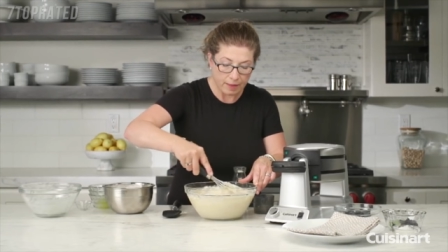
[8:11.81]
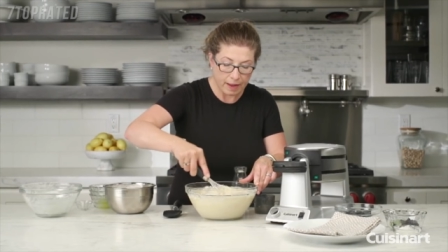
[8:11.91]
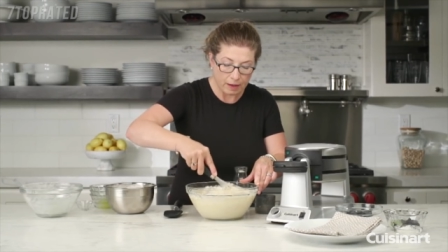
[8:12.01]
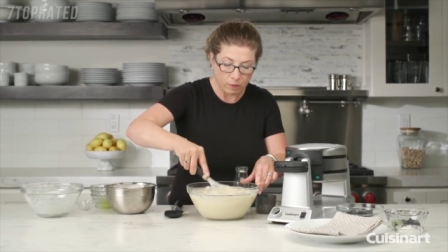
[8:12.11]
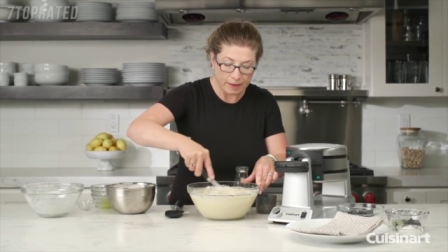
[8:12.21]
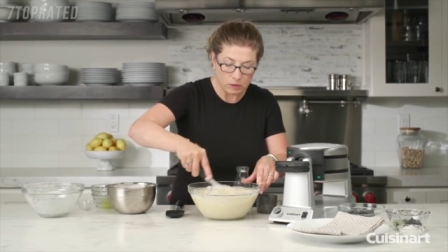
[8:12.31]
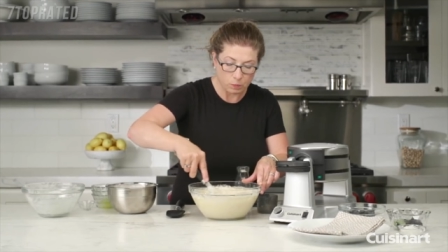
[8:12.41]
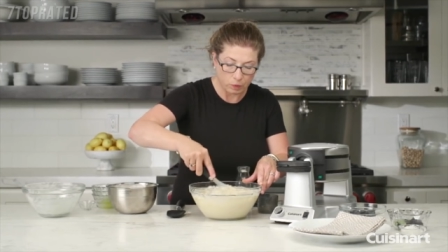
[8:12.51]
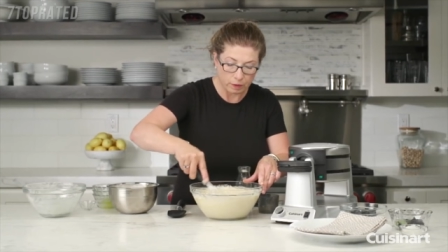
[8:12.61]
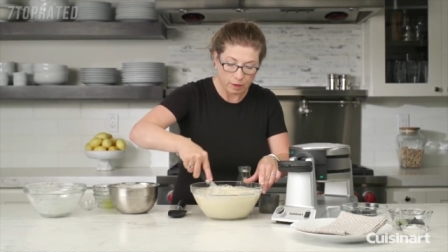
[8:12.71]
And the egg
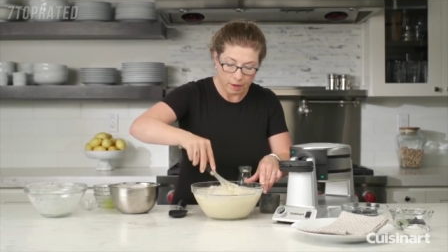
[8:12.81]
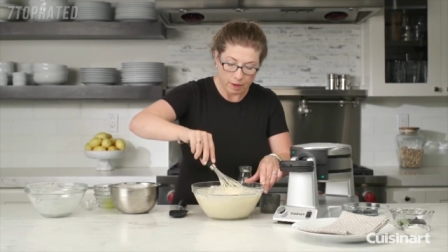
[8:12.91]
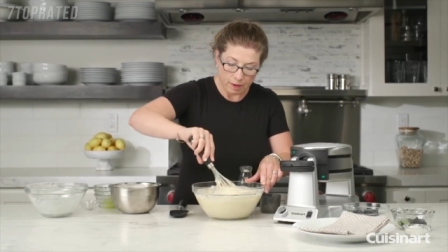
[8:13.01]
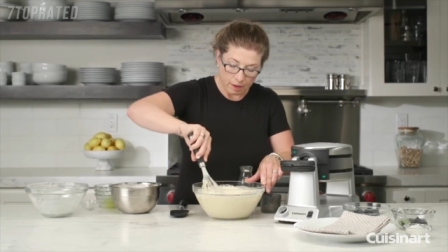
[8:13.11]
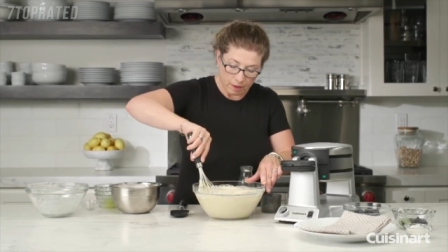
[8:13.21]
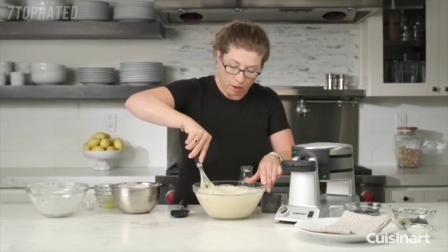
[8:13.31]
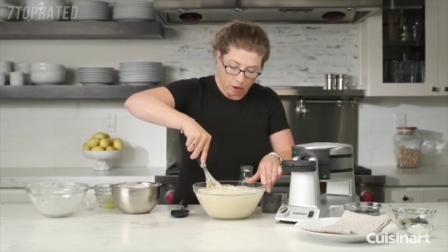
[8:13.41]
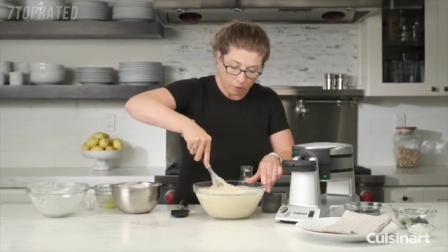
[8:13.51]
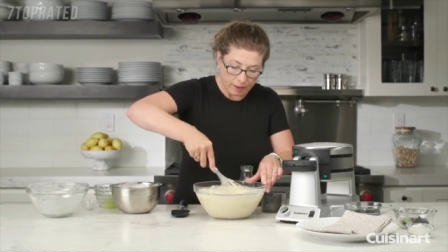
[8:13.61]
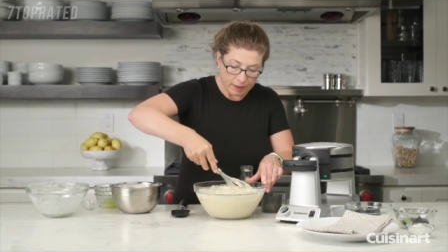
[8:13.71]
whites were
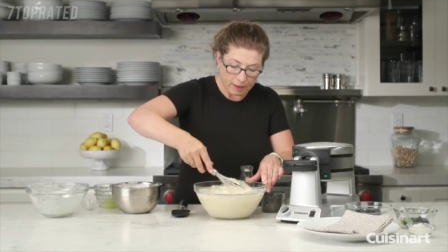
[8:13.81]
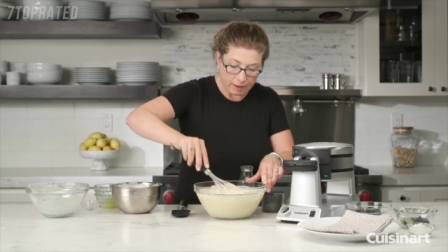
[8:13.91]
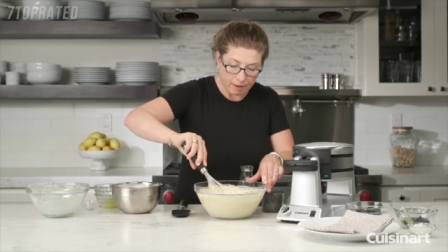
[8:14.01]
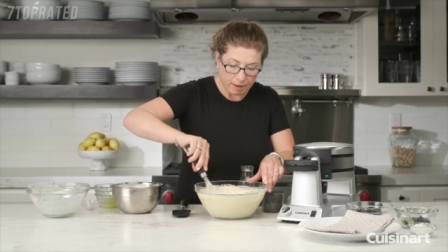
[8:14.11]
already